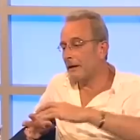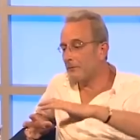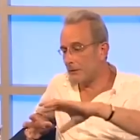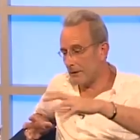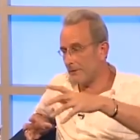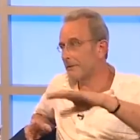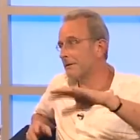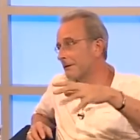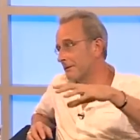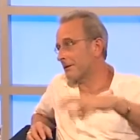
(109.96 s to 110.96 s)
take whatever
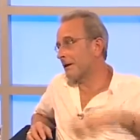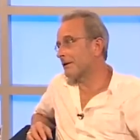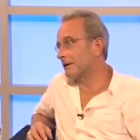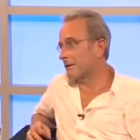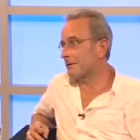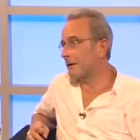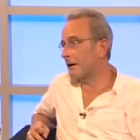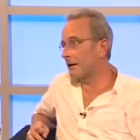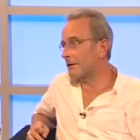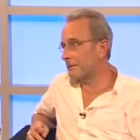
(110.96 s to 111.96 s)
circumstances
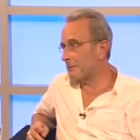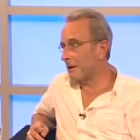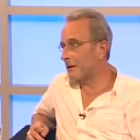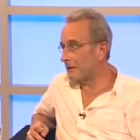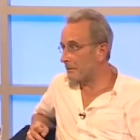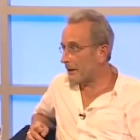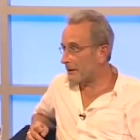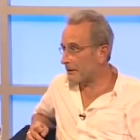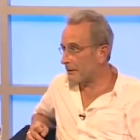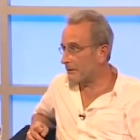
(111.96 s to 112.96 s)
arise and make the
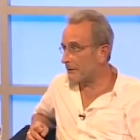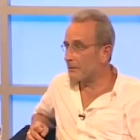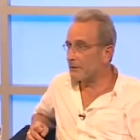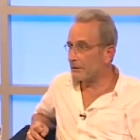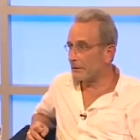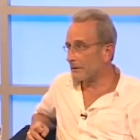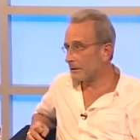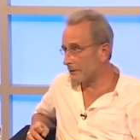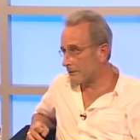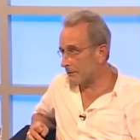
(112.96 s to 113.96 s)
best of them using
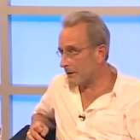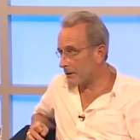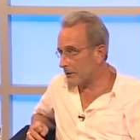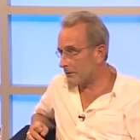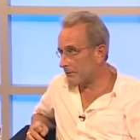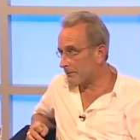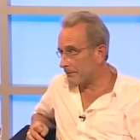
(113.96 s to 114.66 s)
disinformation.